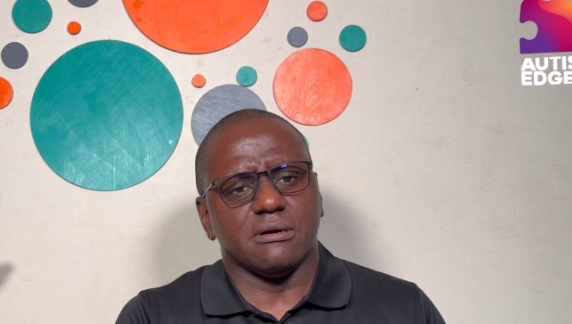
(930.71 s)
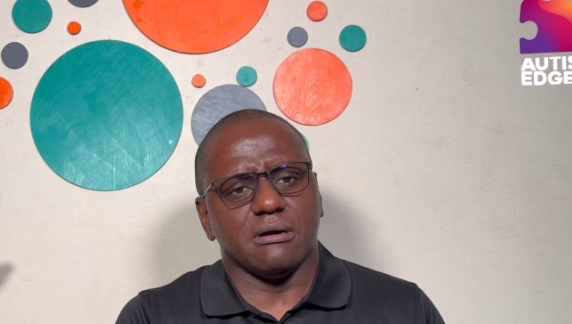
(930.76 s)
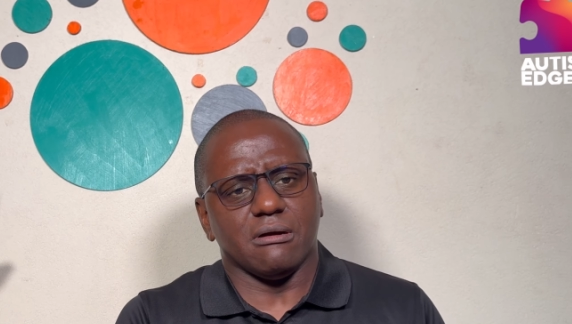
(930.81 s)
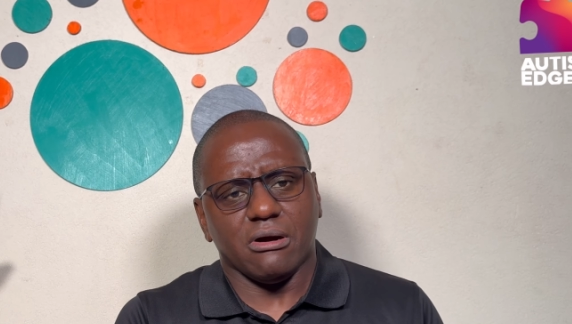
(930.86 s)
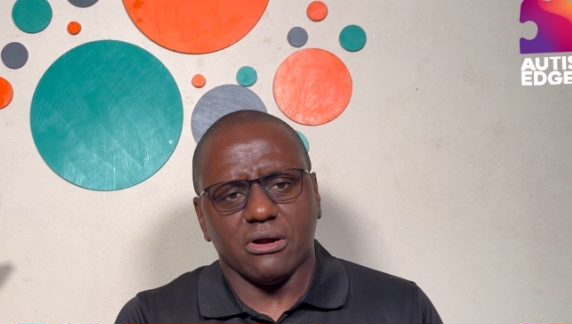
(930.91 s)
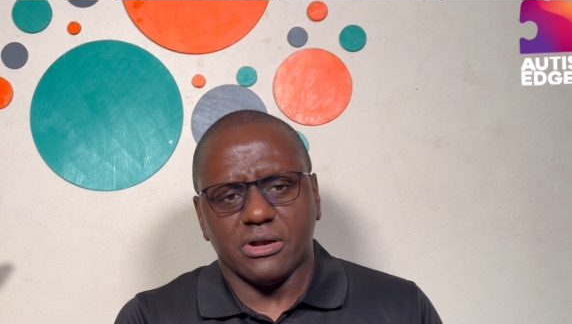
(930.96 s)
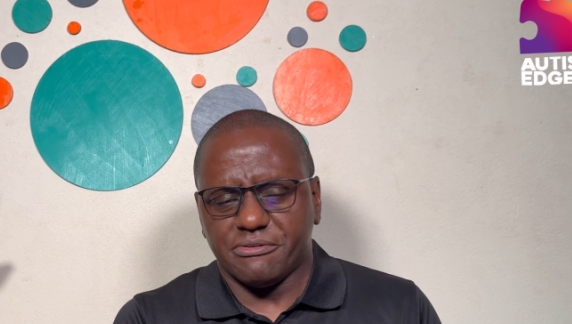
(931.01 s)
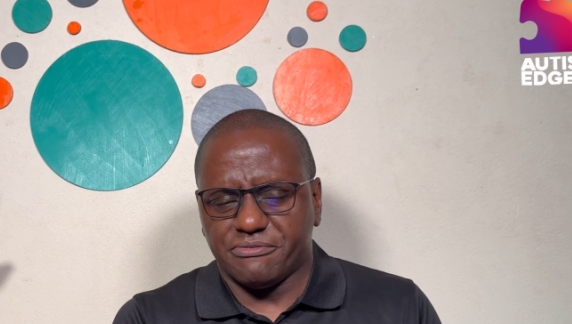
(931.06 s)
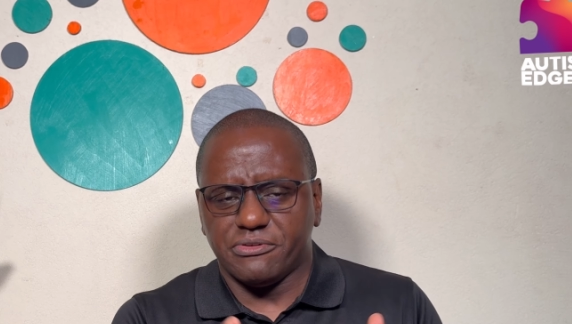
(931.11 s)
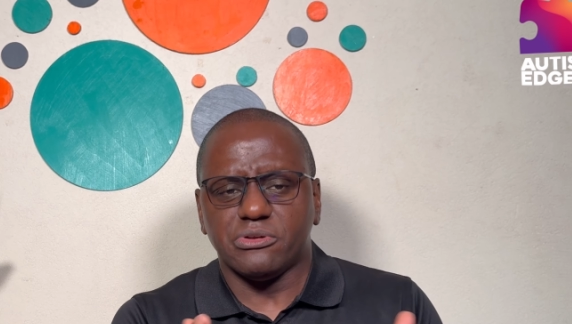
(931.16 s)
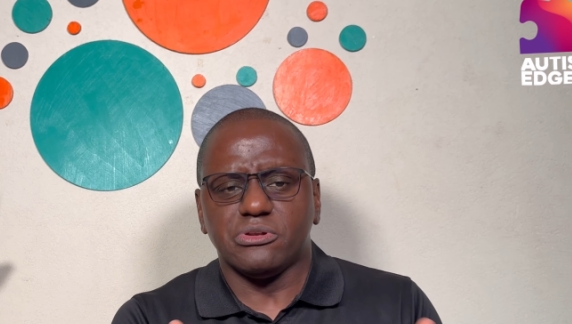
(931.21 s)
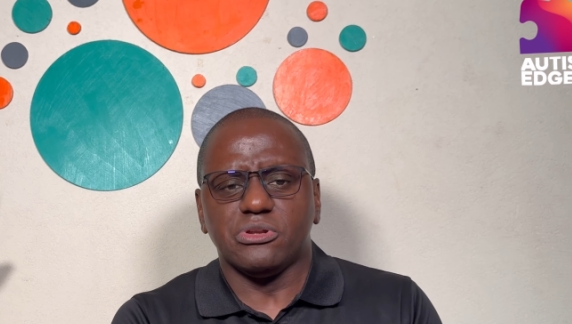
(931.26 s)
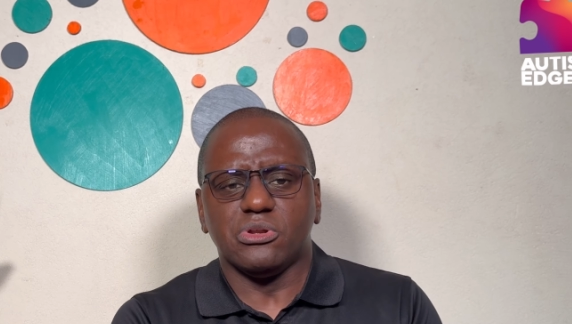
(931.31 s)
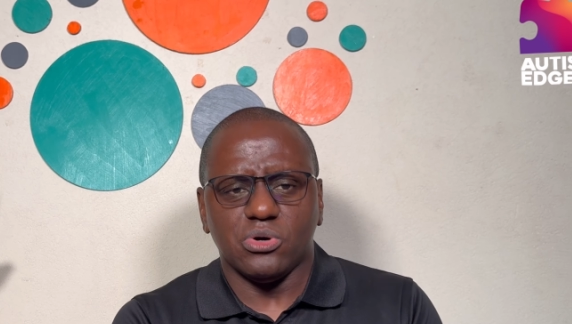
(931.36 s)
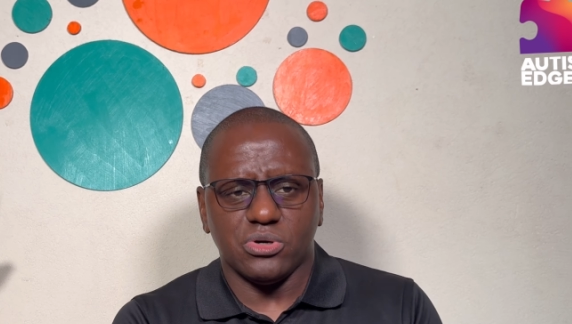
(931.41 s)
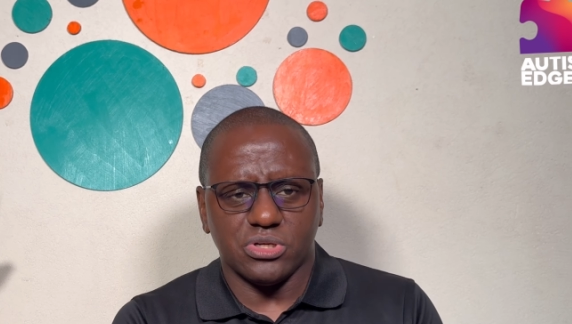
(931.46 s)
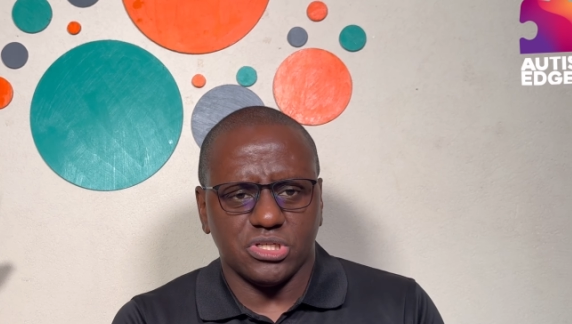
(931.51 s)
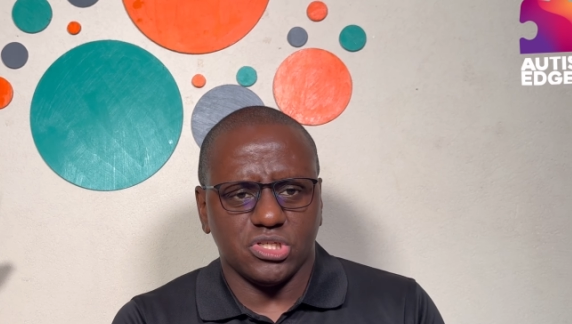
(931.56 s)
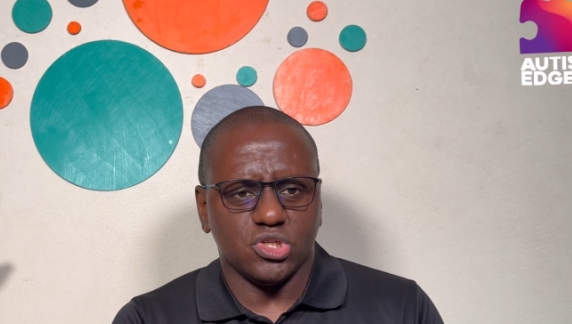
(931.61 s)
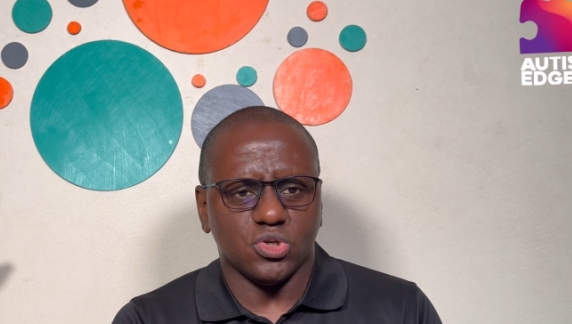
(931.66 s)
or if you
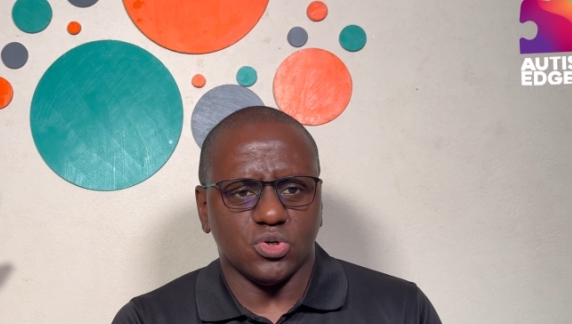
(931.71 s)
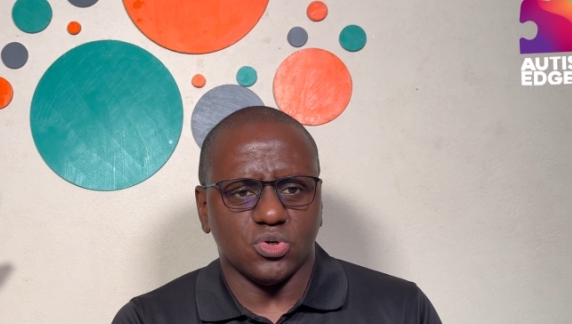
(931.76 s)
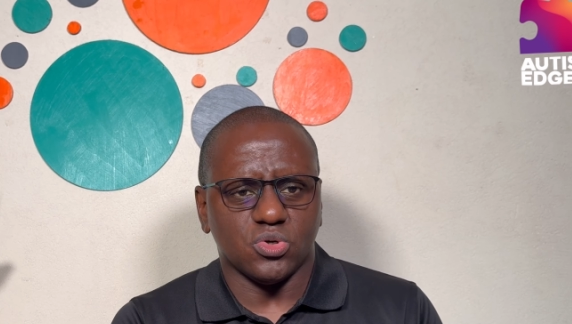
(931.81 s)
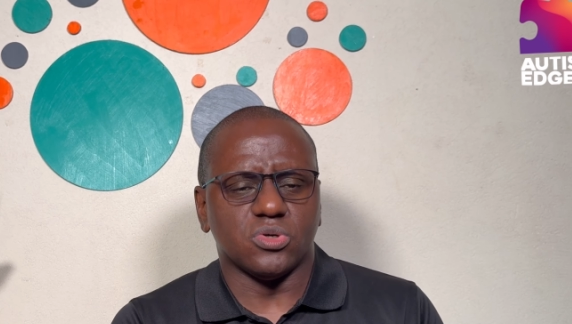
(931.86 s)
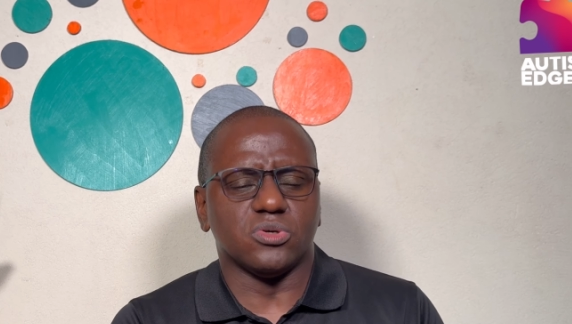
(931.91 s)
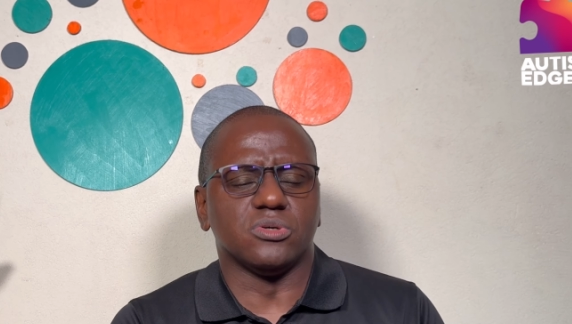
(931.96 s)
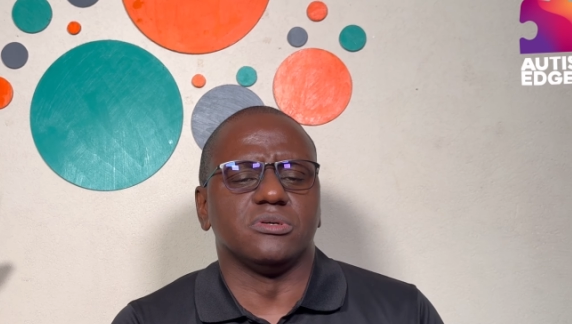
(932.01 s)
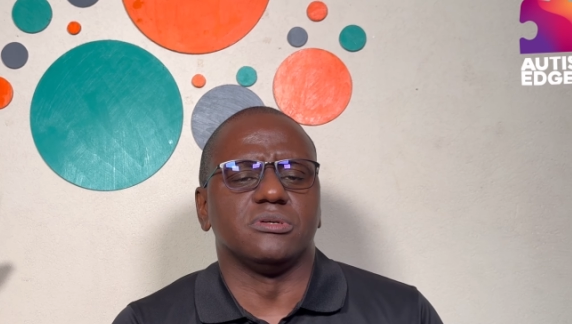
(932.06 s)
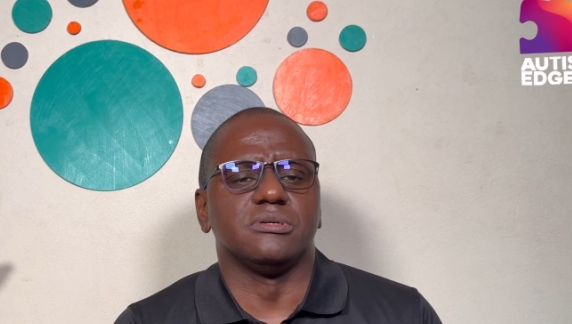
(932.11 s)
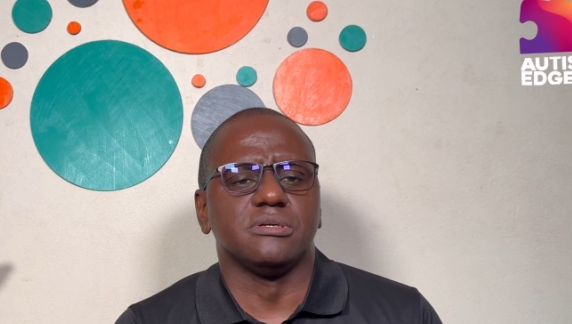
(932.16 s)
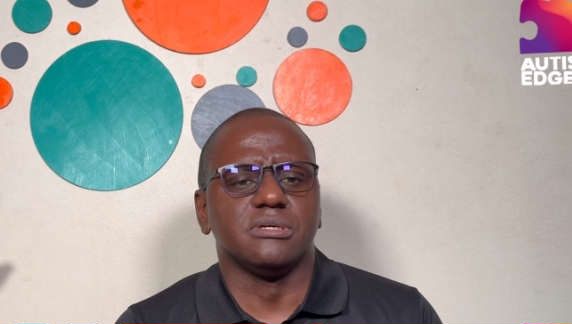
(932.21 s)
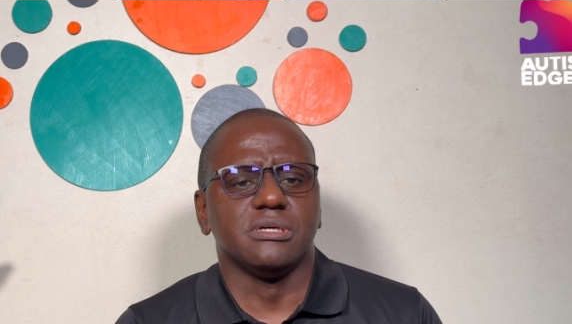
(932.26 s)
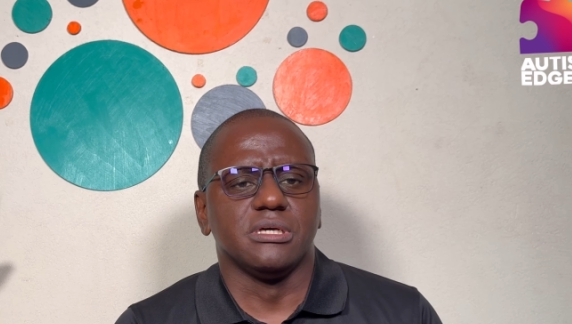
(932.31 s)
don't know,